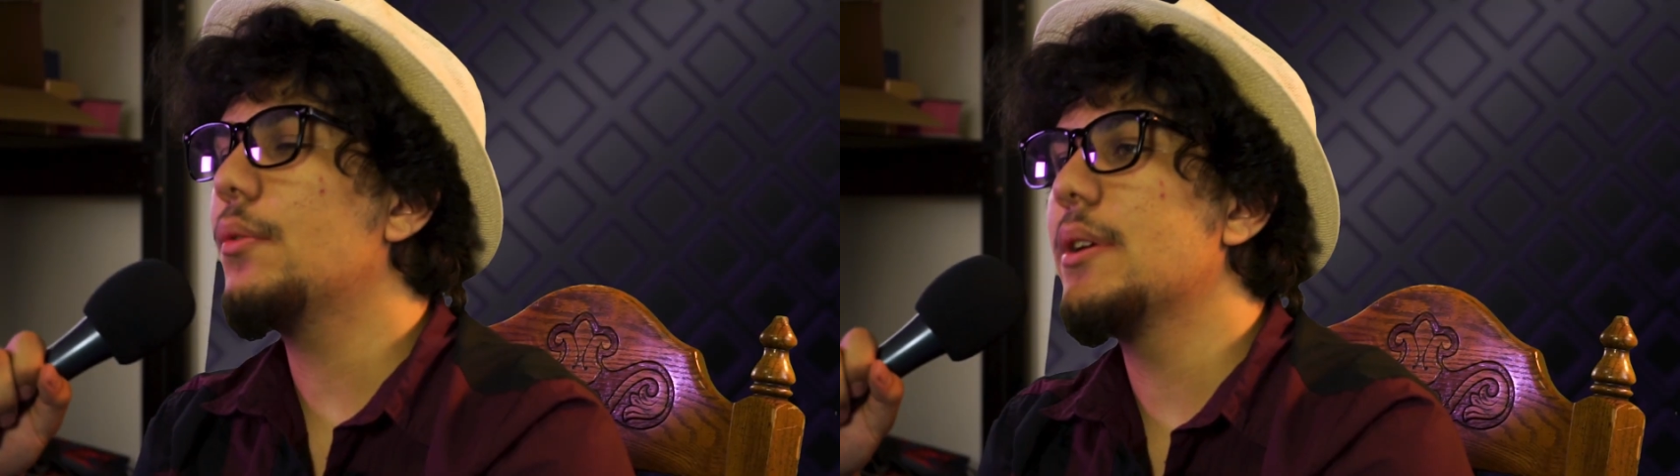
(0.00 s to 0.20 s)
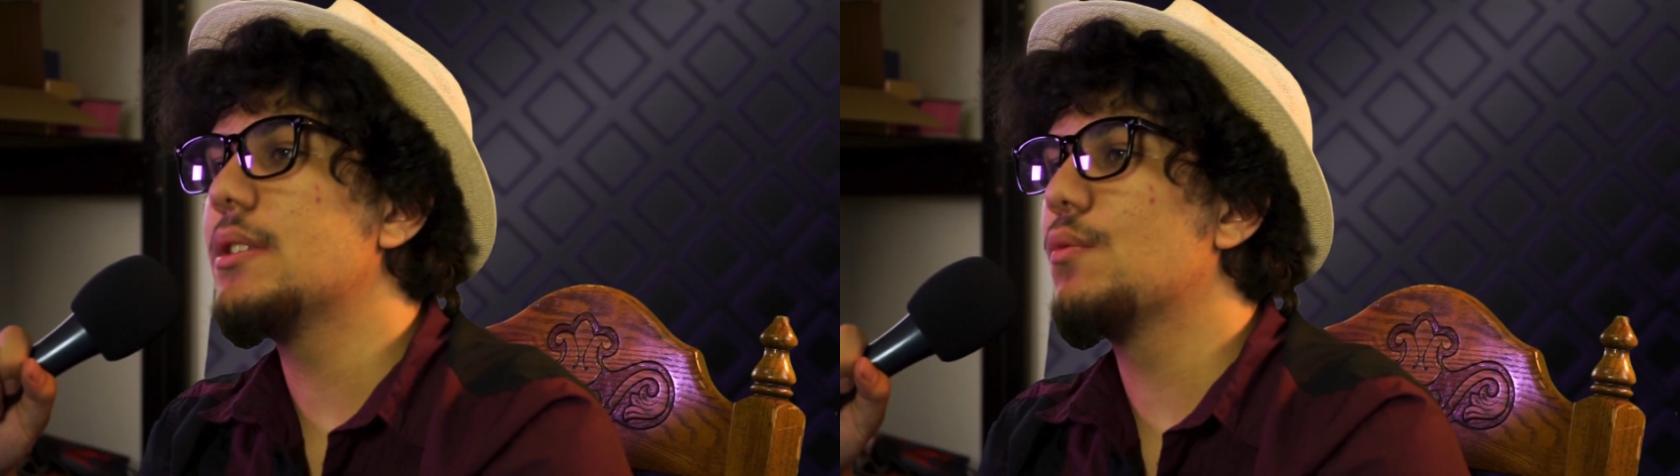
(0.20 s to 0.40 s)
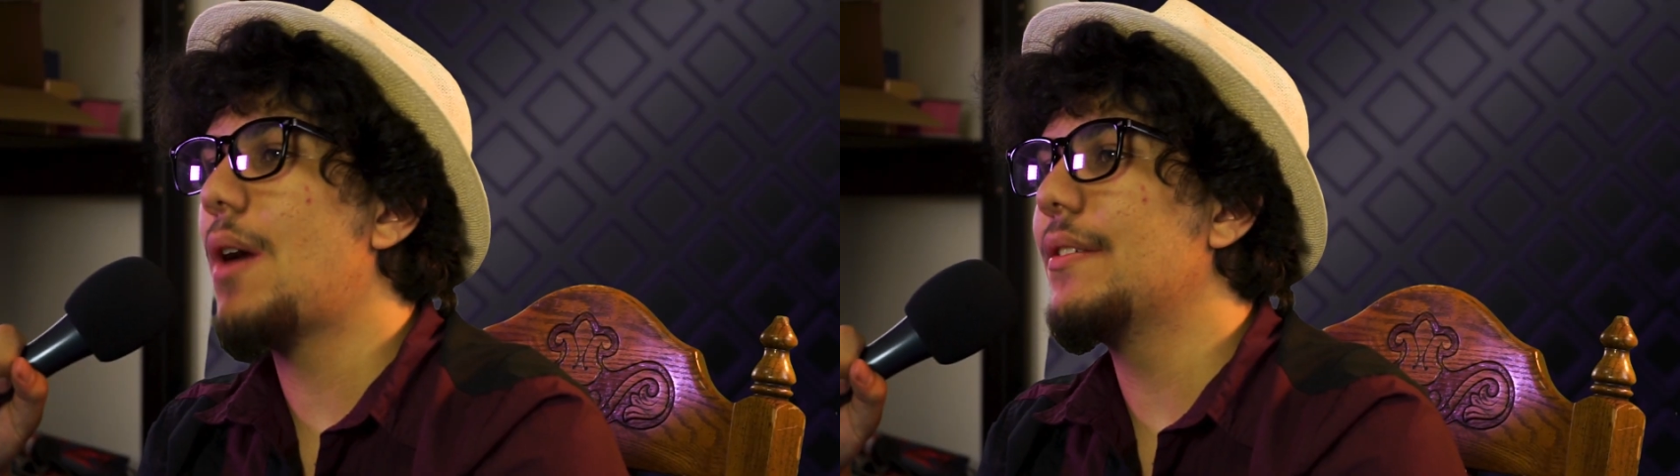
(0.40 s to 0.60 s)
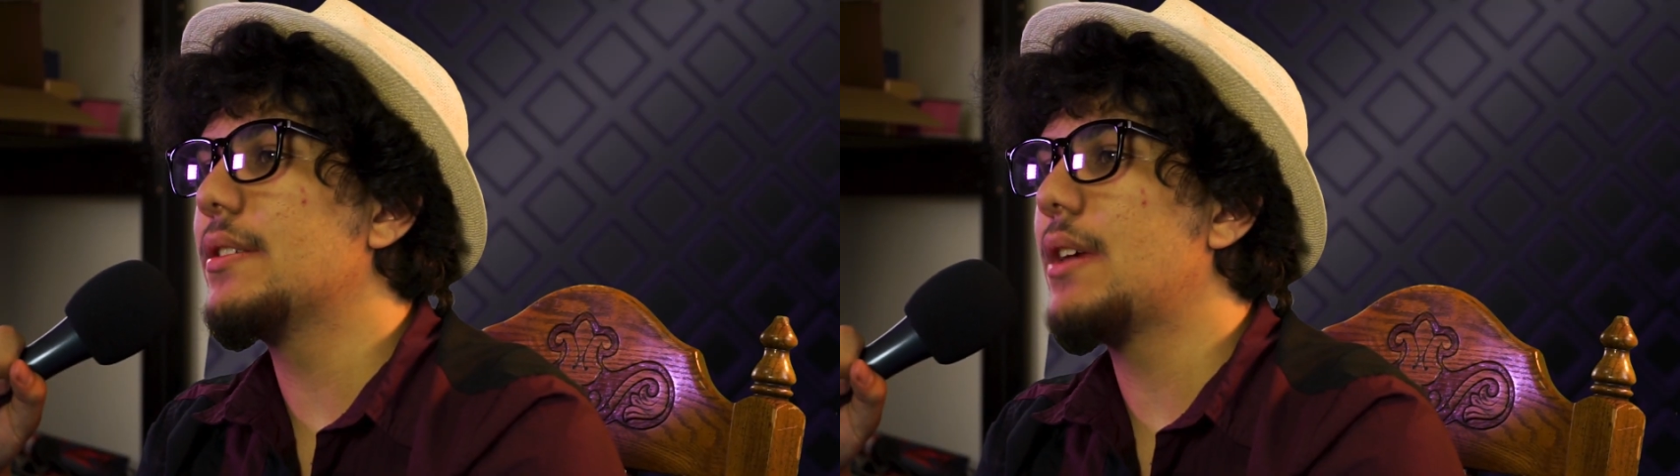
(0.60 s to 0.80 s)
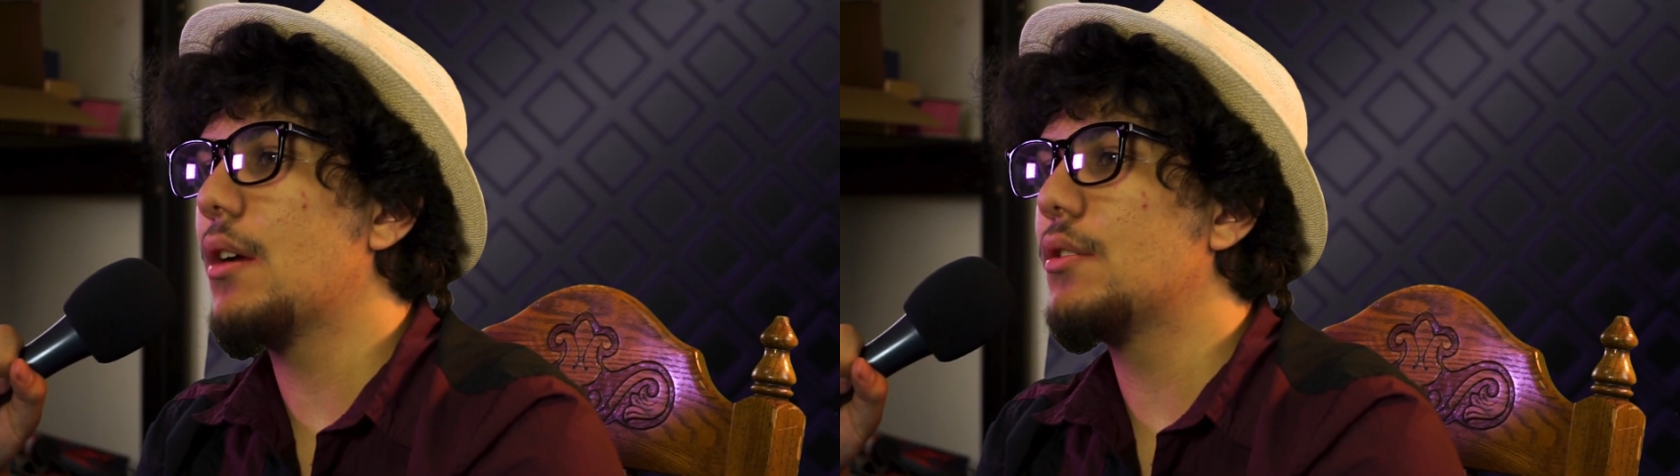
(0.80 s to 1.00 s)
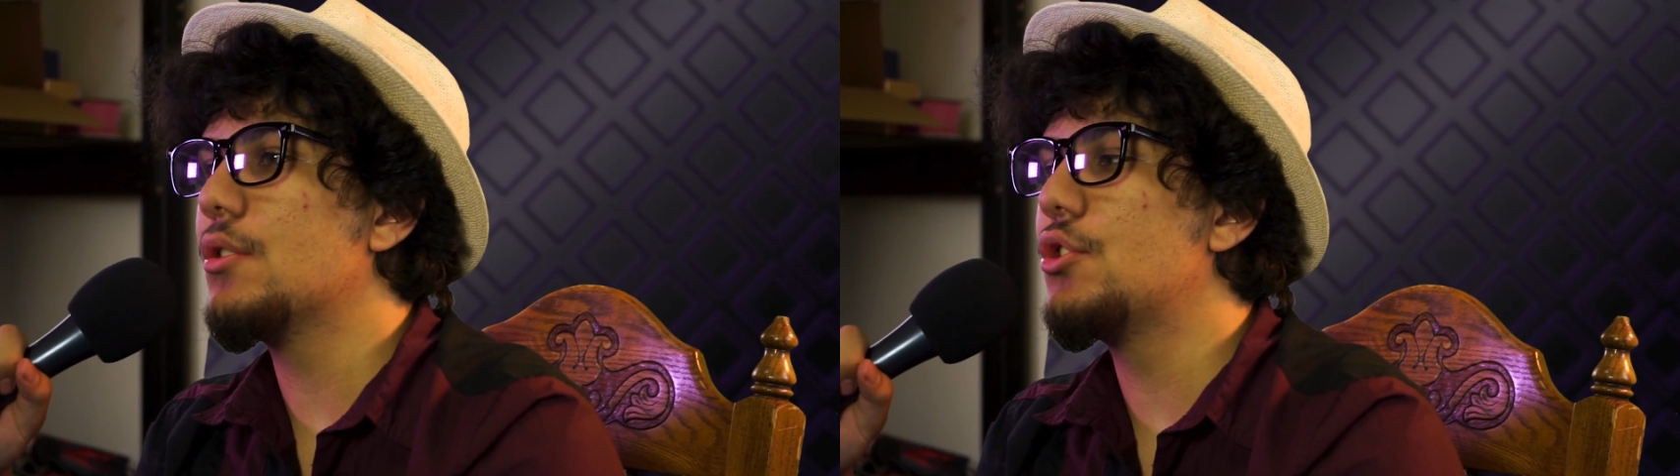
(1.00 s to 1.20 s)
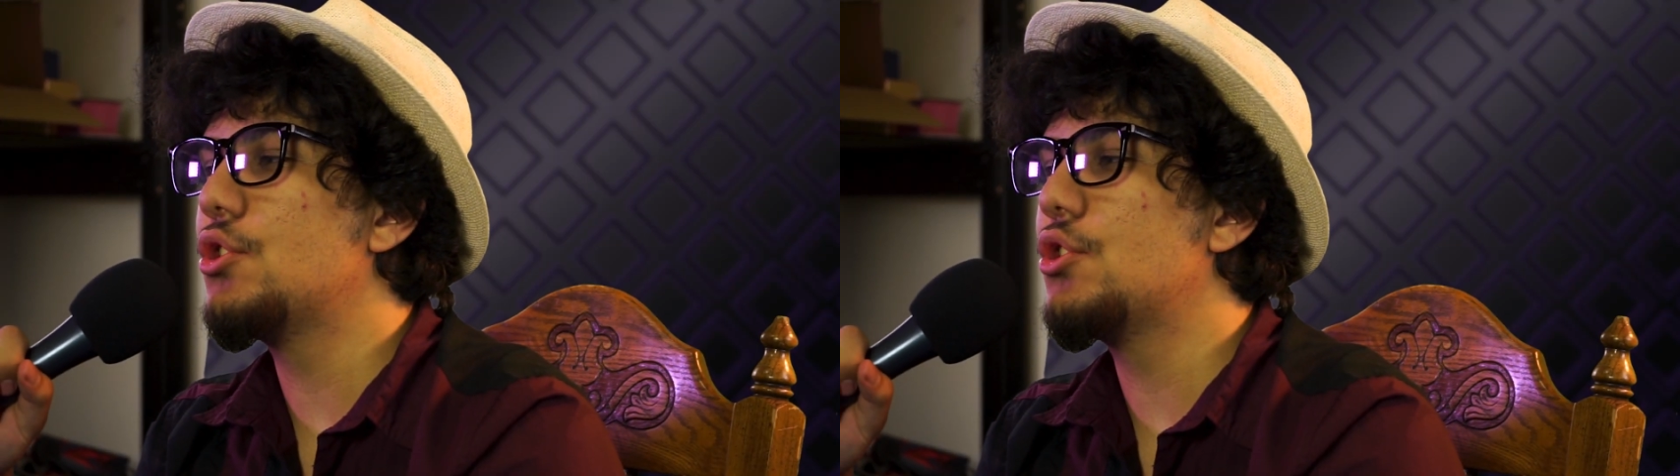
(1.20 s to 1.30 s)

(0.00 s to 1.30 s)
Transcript: the reasons why this character is